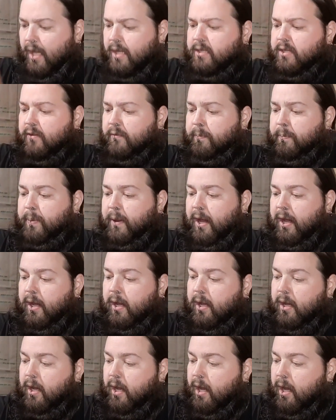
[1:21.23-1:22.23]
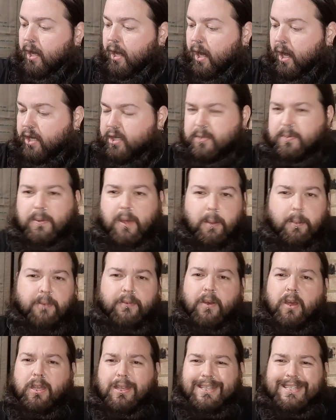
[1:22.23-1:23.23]
So, but I
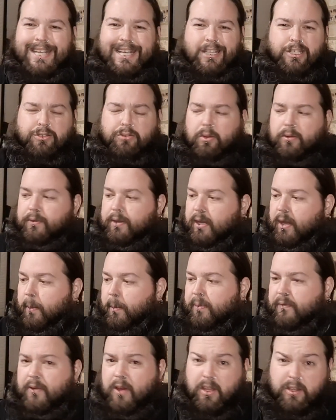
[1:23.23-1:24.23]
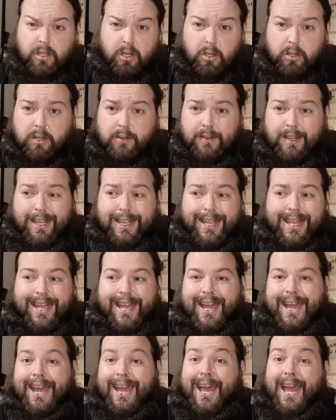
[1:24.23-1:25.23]
prefer the texture of it. I prefer the look of it.
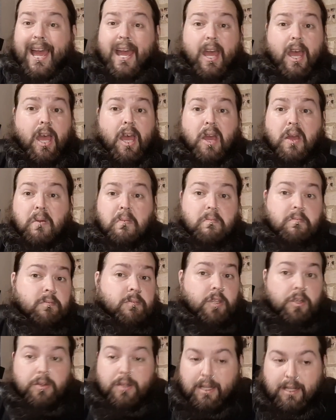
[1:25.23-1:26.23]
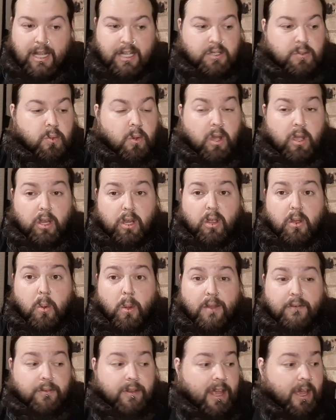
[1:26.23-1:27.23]
So yeah, that's why I
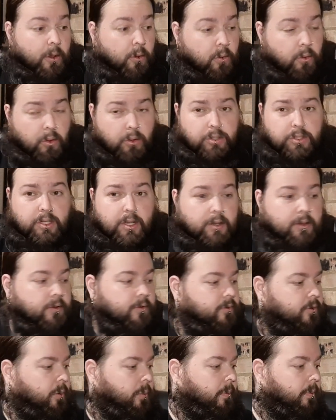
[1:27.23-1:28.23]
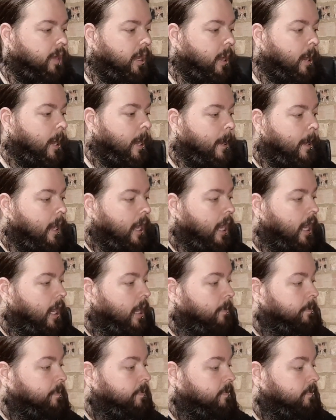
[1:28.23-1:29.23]
went for that. Also from
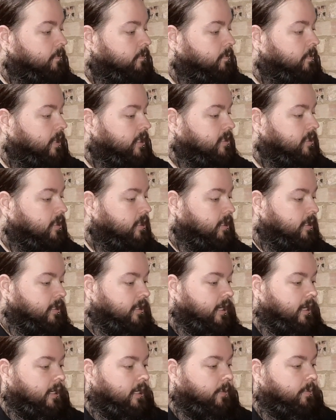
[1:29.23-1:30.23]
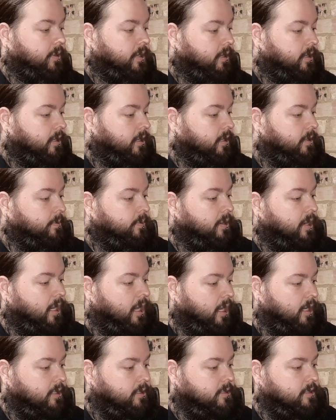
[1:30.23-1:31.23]
Buzzard, I did get a couple of
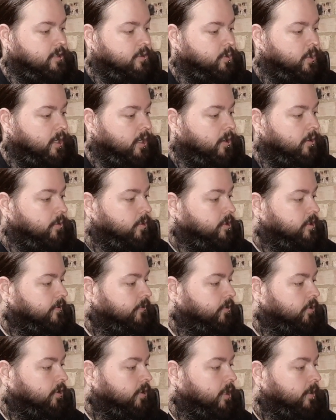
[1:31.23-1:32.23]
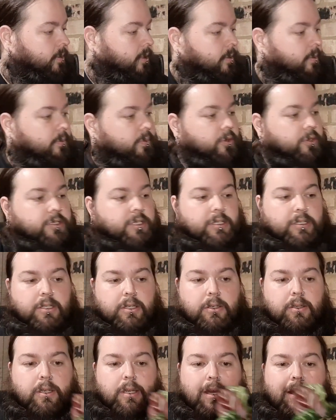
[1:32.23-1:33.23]
plants as well, which are for an upcoming project.
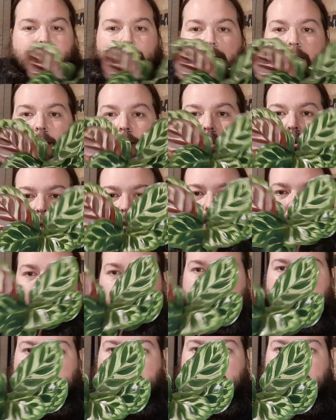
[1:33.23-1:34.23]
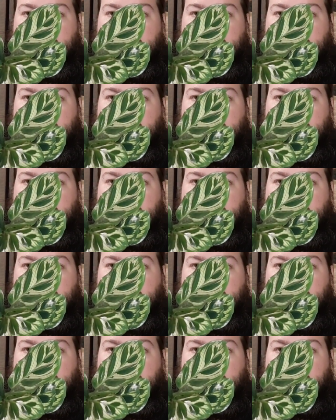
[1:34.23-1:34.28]
So got this lovely